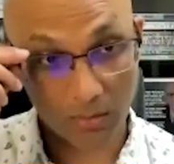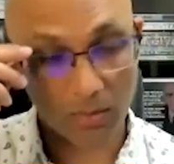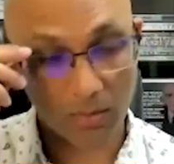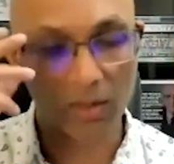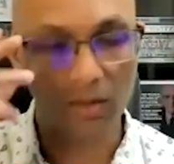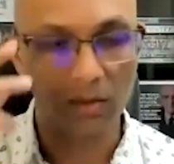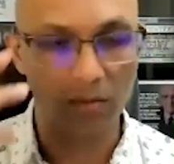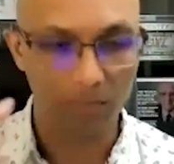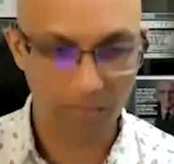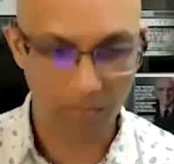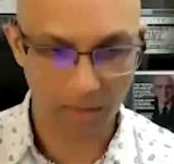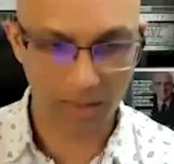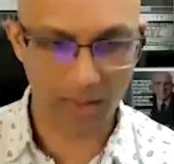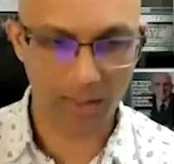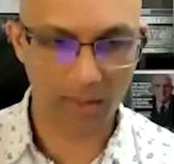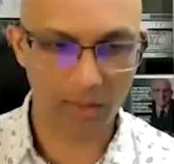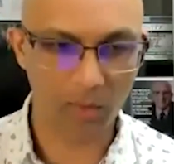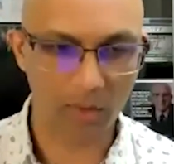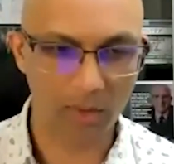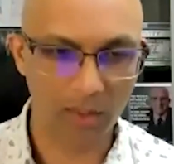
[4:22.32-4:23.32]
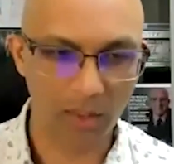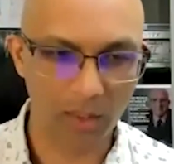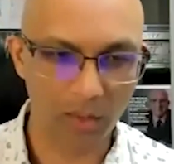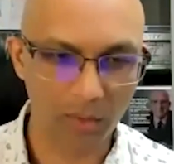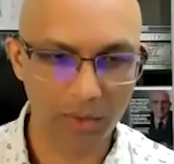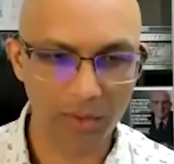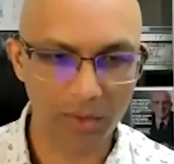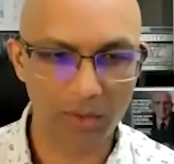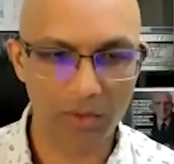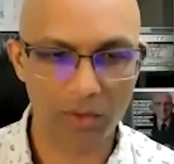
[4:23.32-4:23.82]
Yeah, that would allow
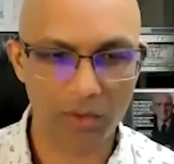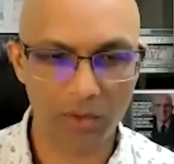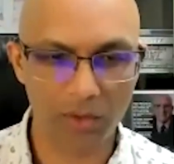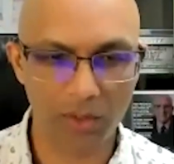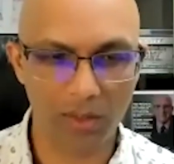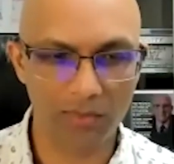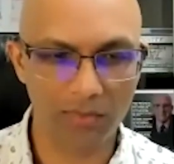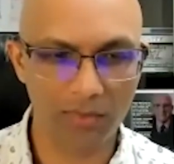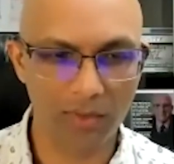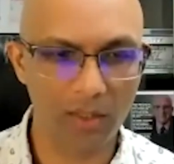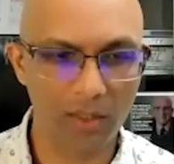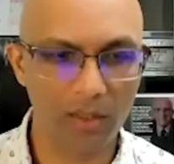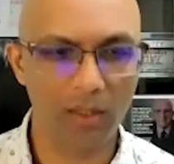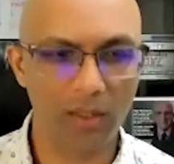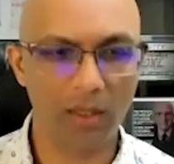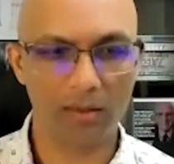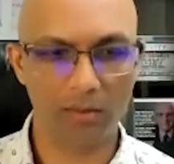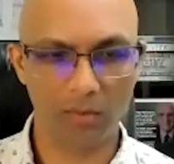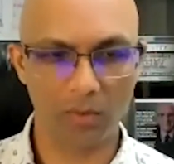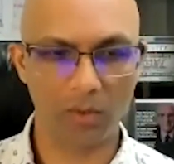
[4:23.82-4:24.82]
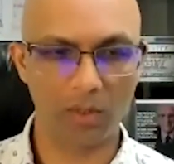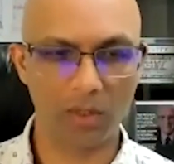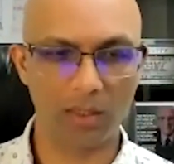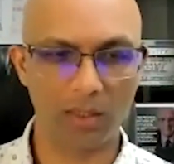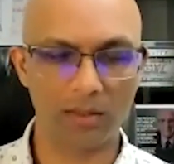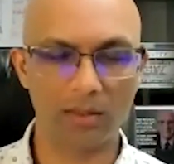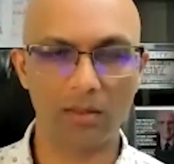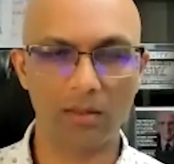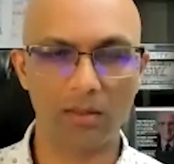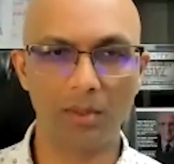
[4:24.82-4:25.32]
you to serve a lot more
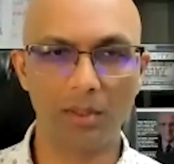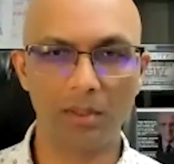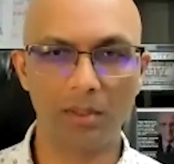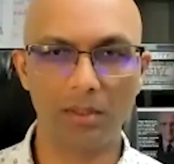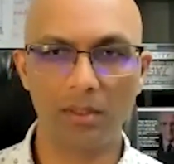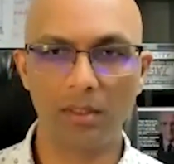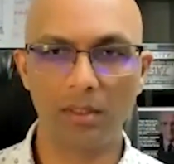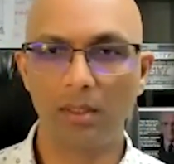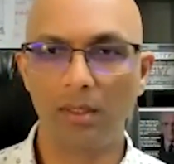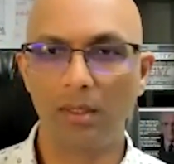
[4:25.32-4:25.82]
customers.